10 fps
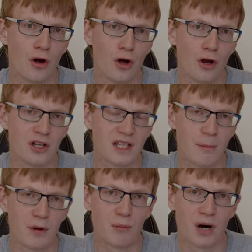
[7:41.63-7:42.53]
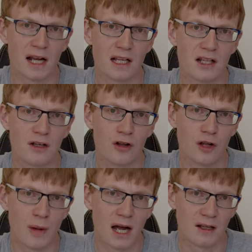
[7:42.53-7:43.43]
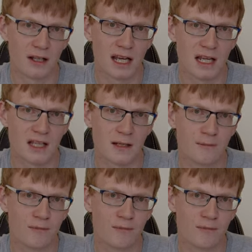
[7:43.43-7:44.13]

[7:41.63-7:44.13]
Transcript: on a separate bracket on the back of the case.